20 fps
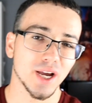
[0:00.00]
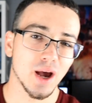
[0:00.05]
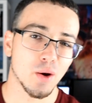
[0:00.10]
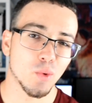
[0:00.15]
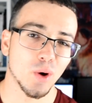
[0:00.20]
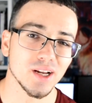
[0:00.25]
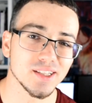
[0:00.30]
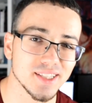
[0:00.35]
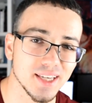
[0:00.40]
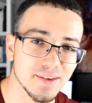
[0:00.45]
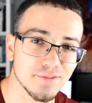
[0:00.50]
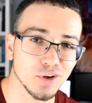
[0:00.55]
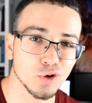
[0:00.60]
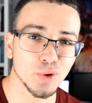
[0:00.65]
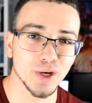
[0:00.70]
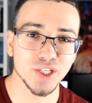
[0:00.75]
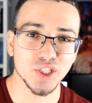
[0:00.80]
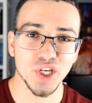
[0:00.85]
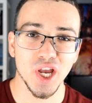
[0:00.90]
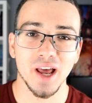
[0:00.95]
I wanted to give a
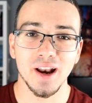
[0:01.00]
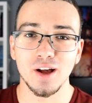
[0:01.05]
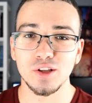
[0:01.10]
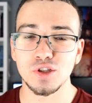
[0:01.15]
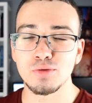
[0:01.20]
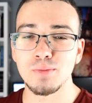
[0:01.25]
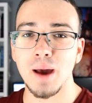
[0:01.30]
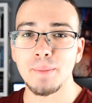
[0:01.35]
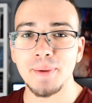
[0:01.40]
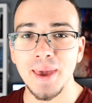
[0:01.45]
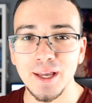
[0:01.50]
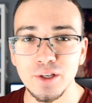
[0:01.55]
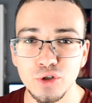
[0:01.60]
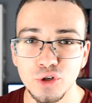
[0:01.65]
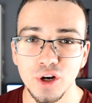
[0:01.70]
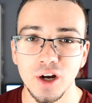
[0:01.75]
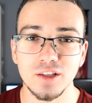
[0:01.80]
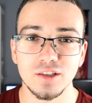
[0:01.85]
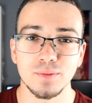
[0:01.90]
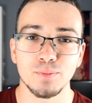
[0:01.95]
quick shout out to my
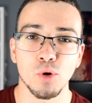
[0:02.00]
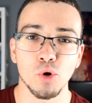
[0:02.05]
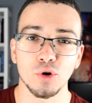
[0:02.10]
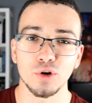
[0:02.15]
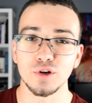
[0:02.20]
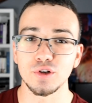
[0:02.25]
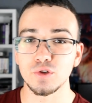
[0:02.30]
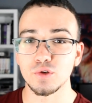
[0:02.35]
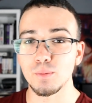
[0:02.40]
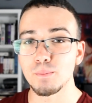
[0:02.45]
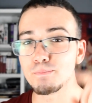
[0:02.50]
Patreon supporters,